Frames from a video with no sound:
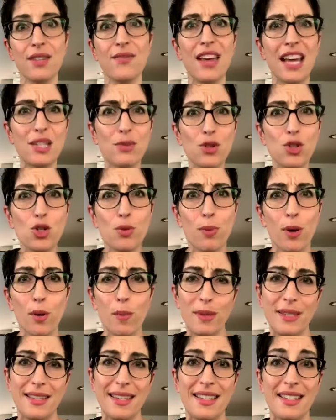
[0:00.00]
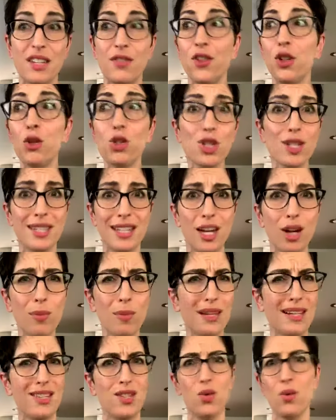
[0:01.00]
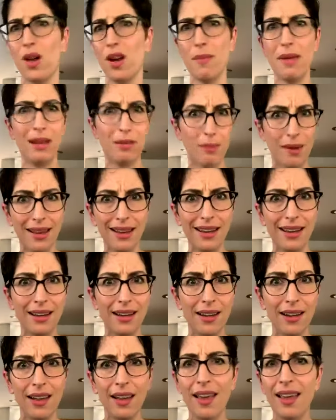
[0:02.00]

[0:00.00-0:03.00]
if that's what your purpose is, if you're just here because you want to make money